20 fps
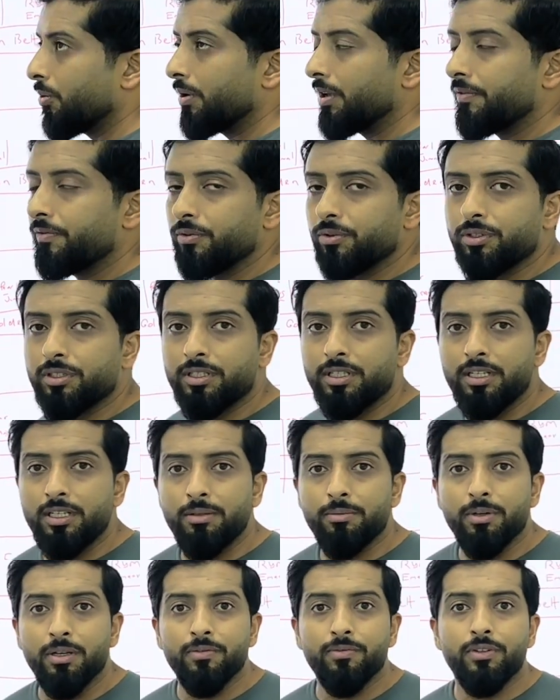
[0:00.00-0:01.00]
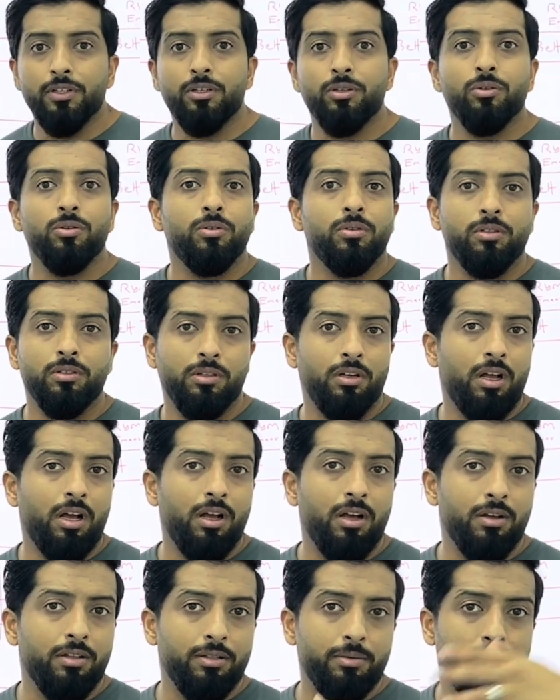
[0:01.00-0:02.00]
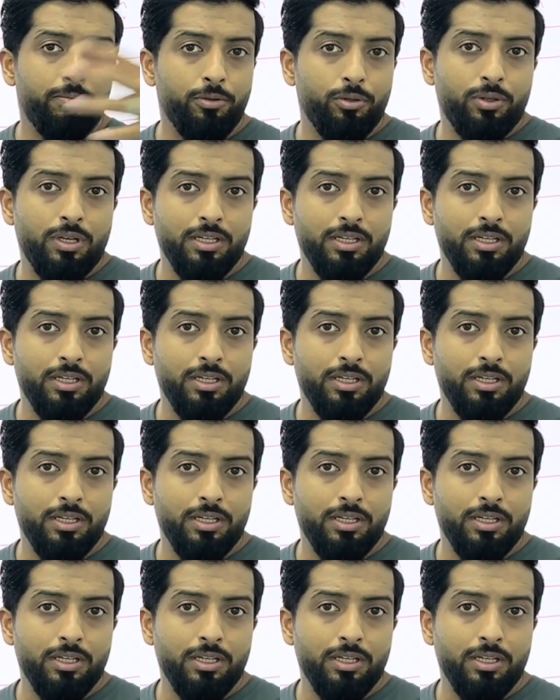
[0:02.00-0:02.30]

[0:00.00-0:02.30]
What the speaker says: if you see my video, you